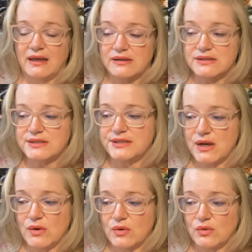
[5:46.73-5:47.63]

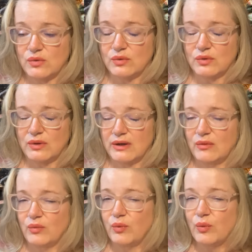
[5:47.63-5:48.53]
So
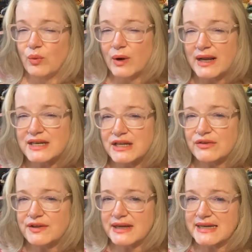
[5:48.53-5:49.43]
what do you think?